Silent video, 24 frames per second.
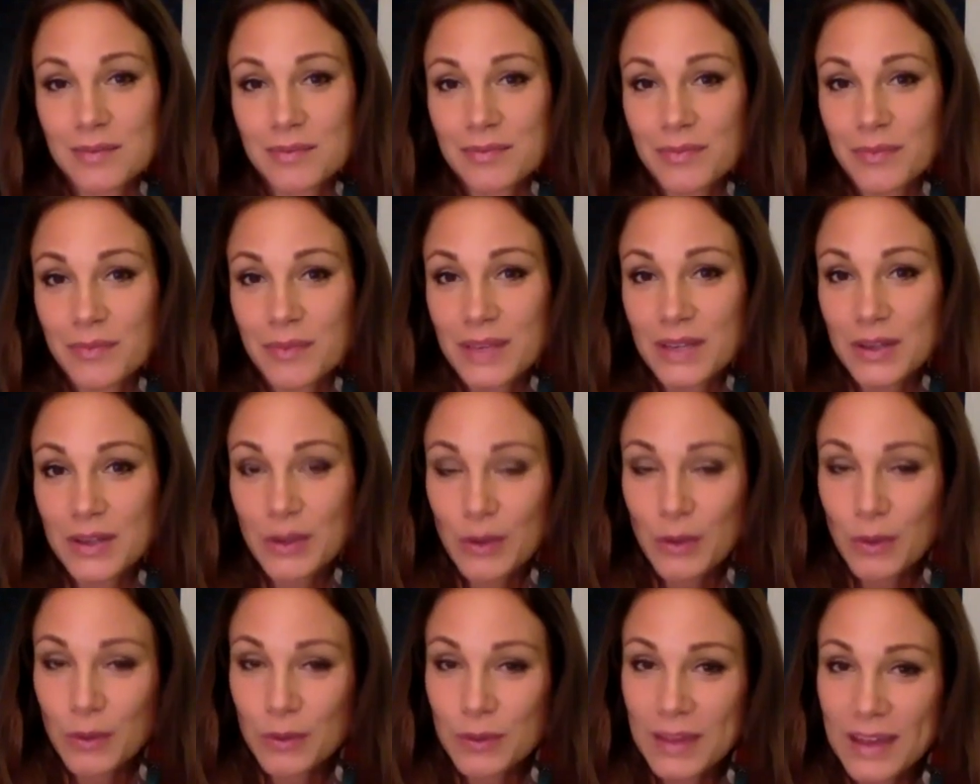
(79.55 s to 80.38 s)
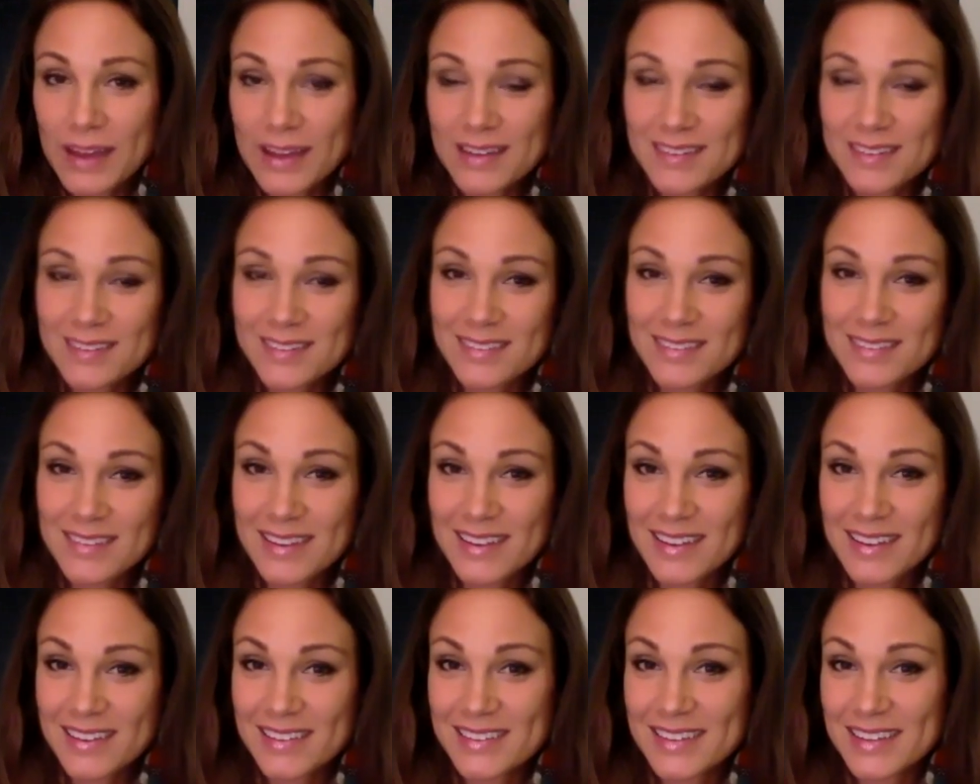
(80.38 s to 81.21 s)
We know that
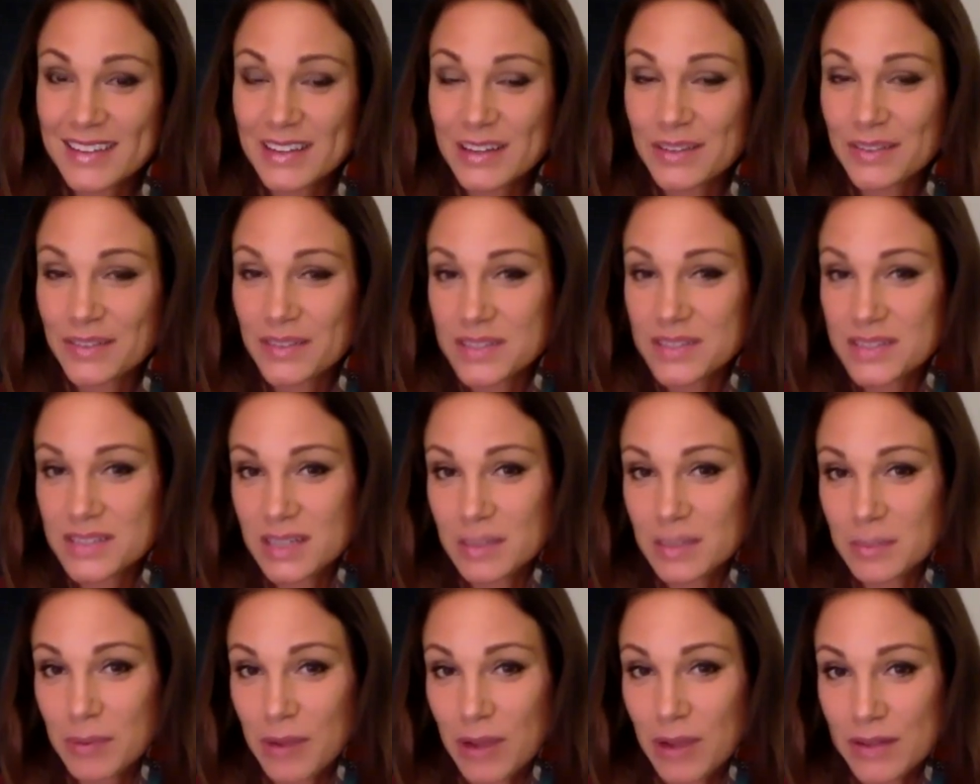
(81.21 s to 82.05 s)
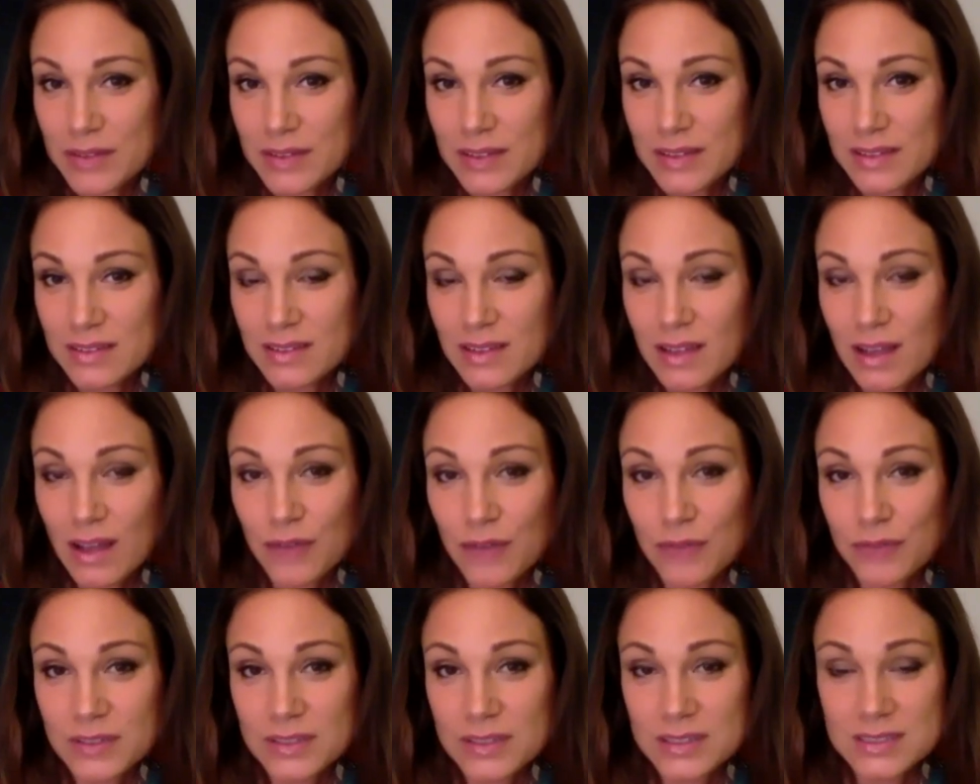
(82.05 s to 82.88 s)
the deconditioning process
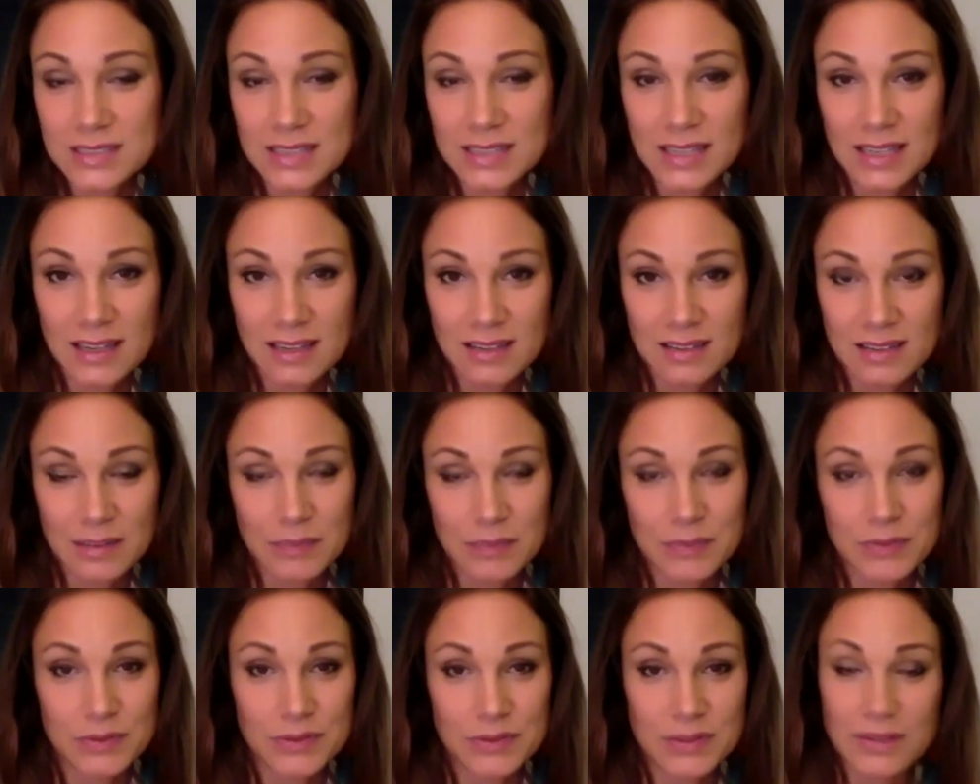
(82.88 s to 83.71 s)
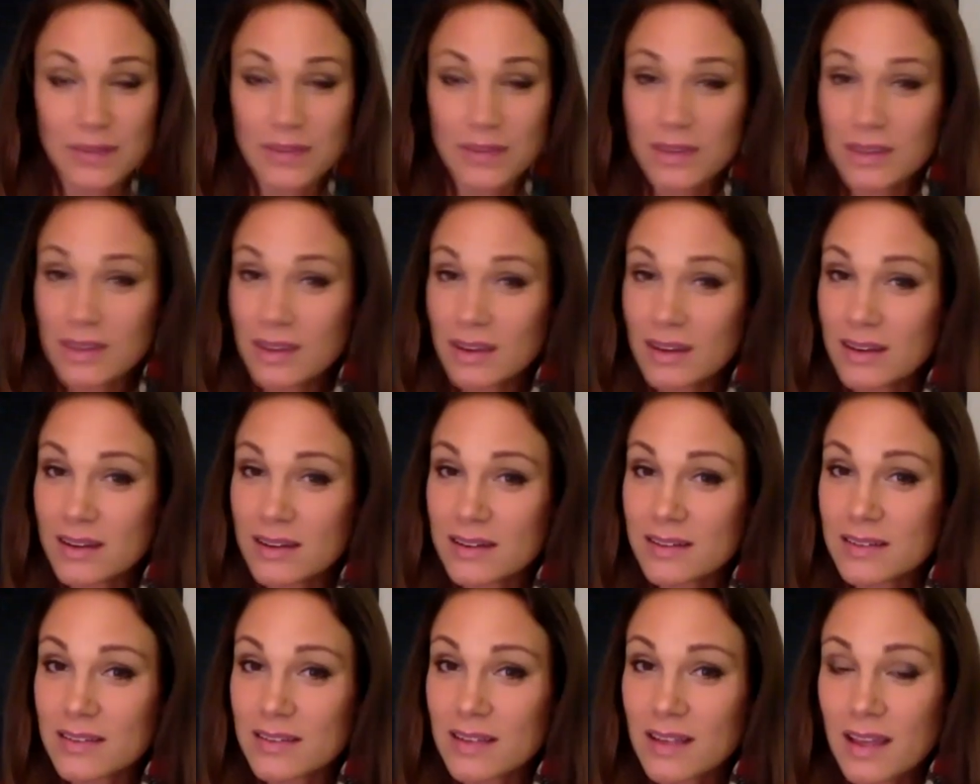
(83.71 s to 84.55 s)
often takes up to 7
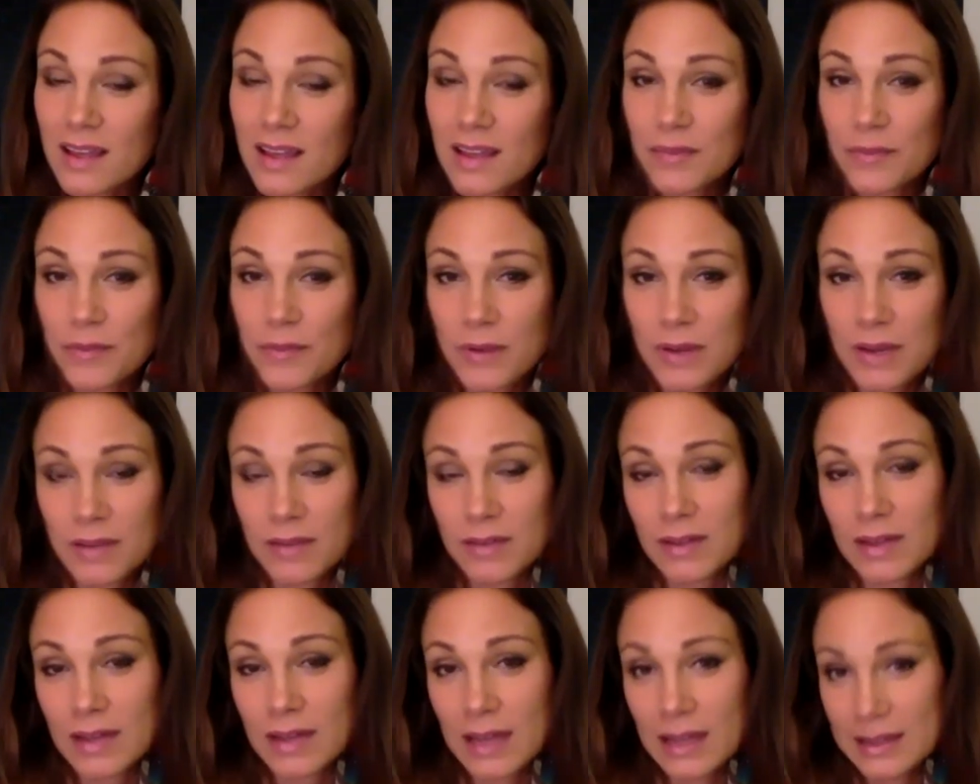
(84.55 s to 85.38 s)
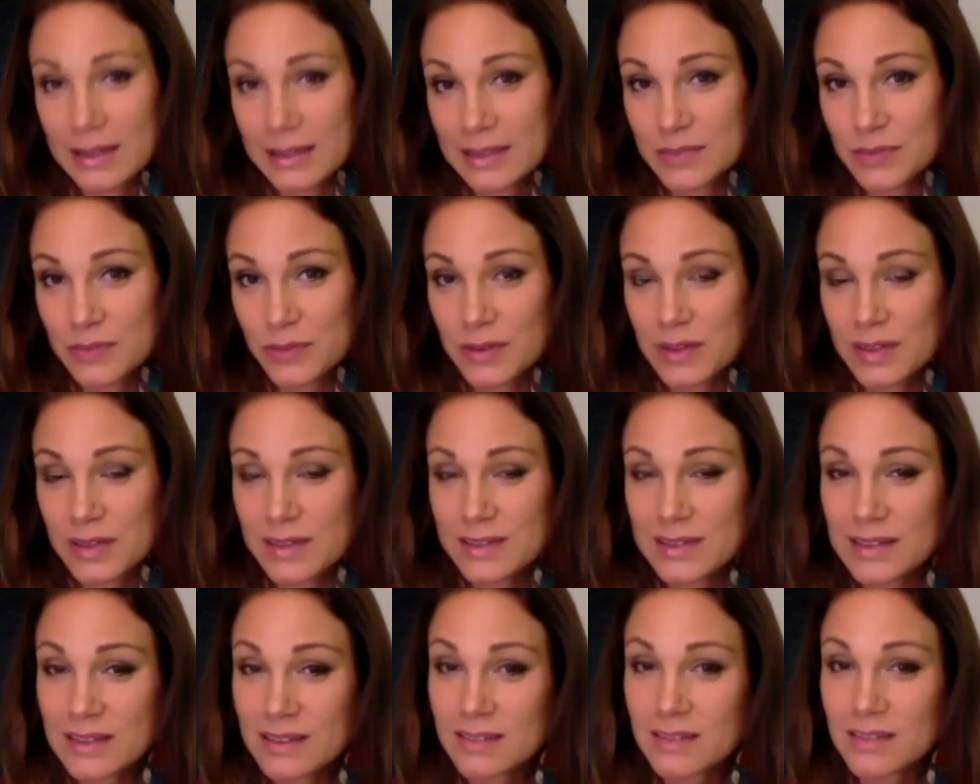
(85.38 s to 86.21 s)
years, even at least for the
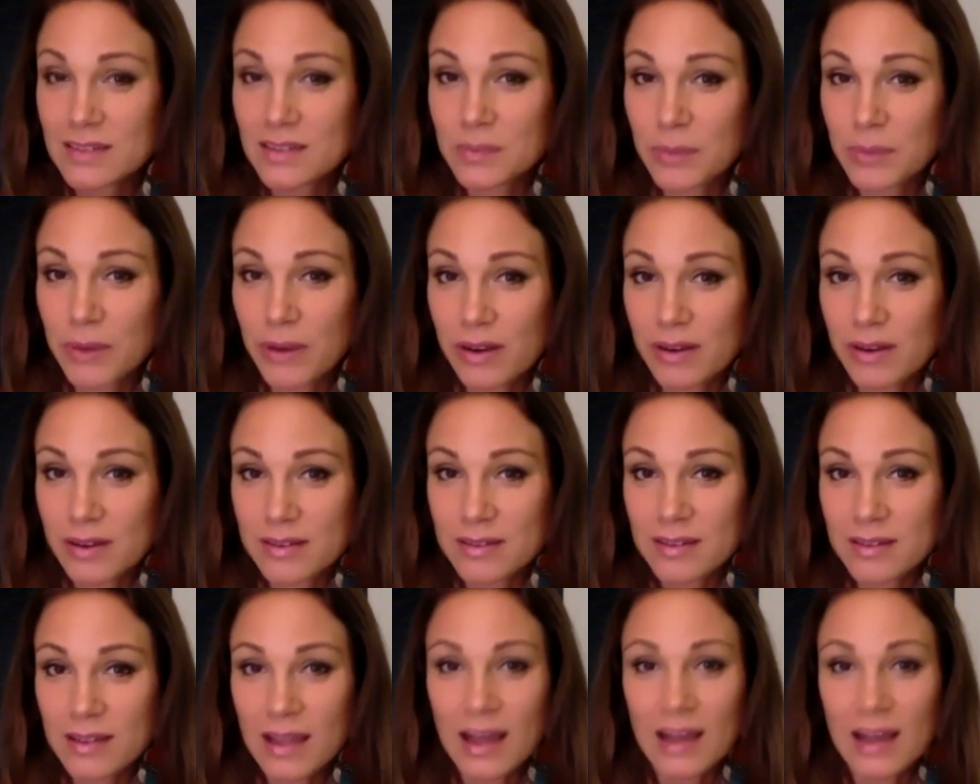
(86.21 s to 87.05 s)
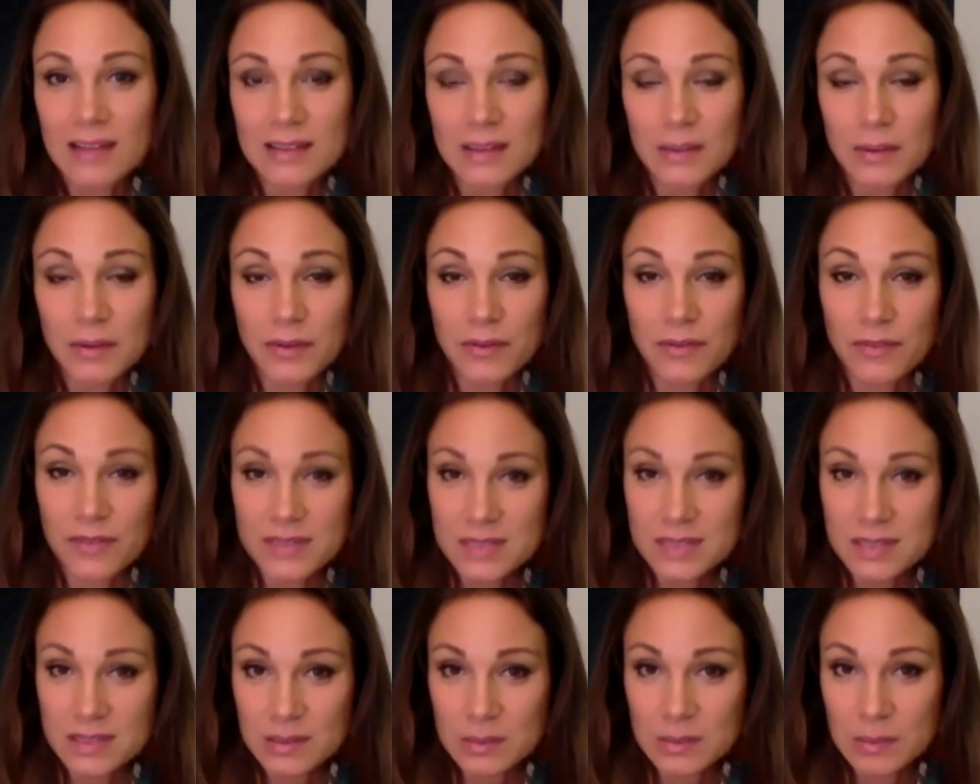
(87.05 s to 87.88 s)
densest parts as our
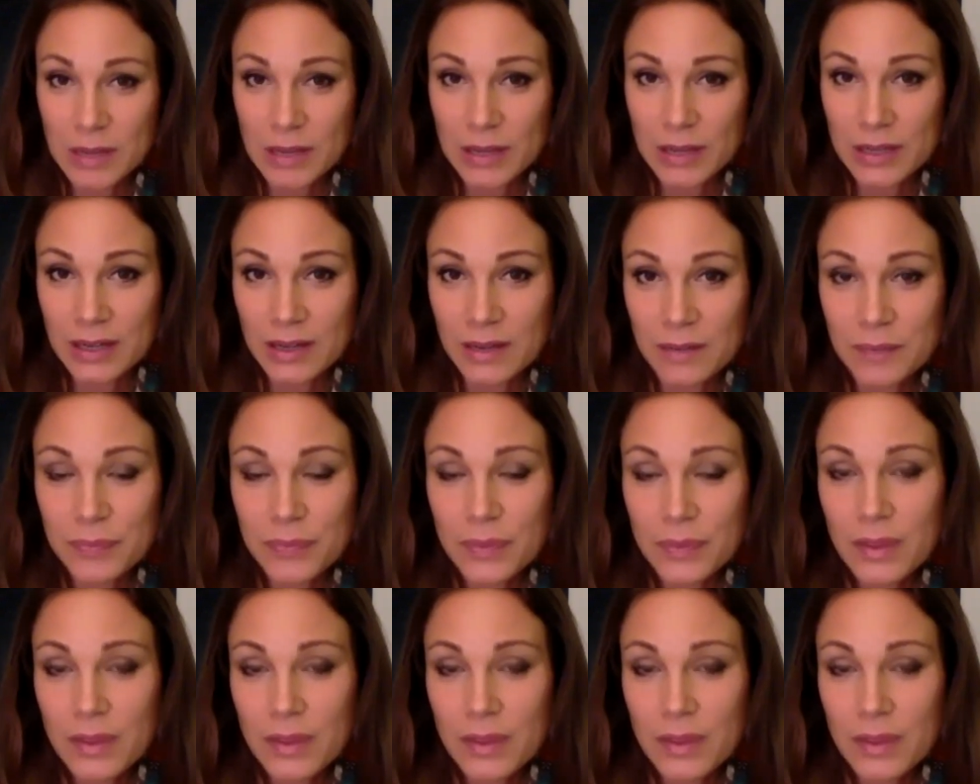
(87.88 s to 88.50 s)
physical body.